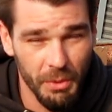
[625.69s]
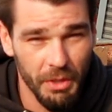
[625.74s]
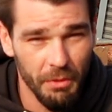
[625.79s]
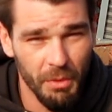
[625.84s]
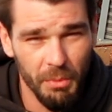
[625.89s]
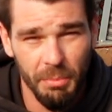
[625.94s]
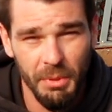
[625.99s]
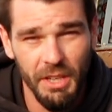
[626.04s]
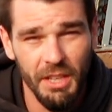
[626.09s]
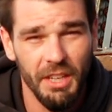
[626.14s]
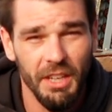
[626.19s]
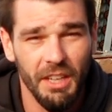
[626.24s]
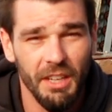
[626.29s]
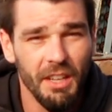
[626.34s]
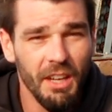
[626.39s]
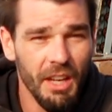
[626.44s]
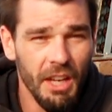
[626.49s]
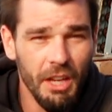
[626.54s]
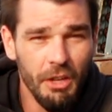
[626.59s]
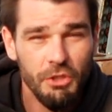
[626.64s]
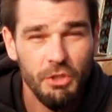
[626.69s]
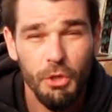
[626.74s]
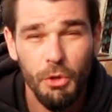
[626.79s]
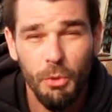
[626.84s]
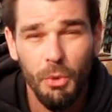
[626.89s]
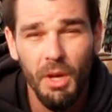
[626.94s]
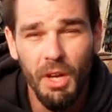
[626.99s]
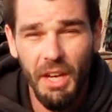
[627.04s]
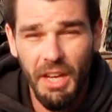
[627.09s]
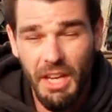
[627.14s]
repeating,
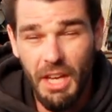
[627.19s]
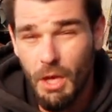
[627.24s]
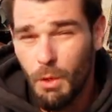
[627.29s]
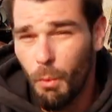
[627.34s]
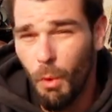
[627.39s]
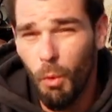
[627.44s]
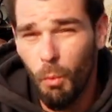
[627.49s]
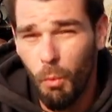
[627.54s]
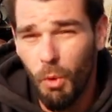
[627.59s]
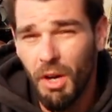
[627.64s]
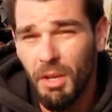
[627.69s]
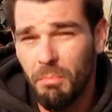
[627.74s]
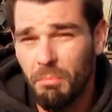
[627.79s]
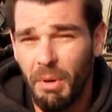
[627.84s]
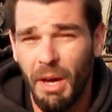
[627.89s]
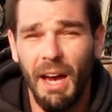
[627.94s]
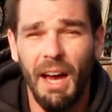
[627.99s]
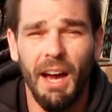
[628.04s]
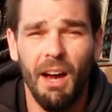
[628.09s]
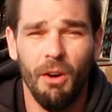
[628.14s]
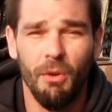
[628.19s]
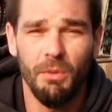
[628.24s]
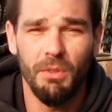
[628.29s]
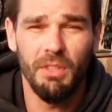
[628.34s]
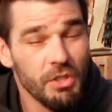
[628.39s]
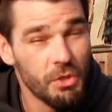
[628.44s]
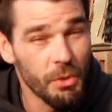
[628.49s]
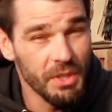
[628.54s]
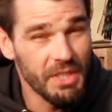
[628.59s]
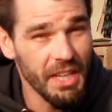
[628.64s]
to equal one pound.
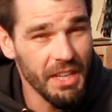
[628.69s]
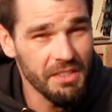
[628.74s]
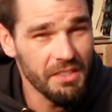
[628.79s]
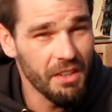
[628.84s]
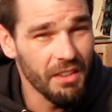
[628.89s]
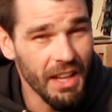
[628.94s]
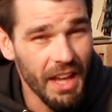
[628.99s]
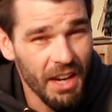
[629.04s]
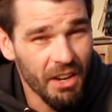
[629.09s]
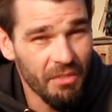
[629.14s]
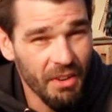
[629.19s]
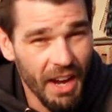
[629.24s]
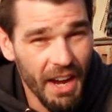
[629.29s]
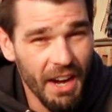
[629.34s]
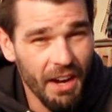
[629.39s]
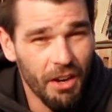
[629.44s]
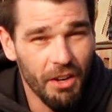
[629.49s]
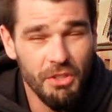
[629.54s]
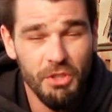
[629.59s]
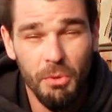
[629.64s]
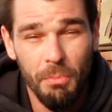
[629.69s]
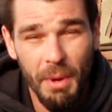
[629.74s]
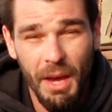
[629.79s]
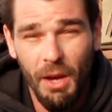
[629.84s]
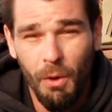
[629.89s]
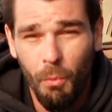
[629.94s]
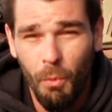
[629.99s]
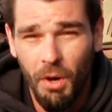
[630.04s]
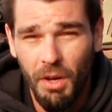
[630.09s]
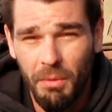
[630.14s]
So it takes a lot of air to
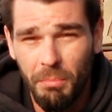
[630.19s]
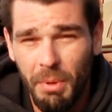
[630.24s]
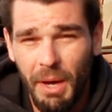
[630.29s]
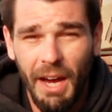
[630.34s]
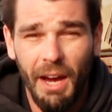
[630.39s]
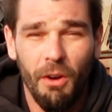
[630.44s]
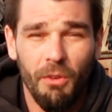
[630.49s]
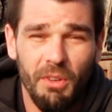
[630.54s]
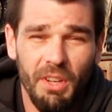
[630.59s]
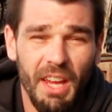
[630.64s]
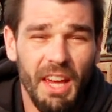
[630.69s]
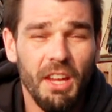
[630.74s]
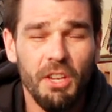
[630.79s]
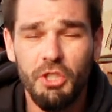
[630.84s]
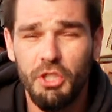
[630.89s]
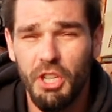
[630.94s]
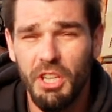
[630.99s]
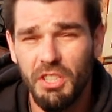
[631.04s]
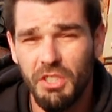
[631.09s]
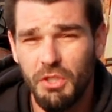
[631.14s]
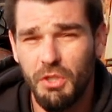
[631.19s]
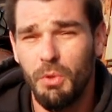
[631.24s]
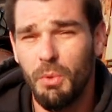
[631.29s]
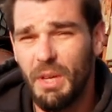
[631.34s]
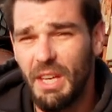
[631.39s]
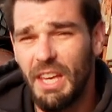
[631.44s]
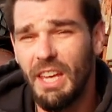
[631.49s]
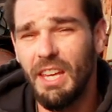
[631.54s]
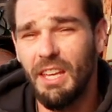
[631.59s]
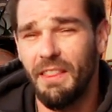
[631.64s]
make one pound. And just to
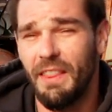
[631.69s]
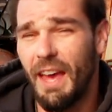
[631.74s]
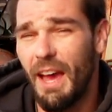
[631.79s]
heat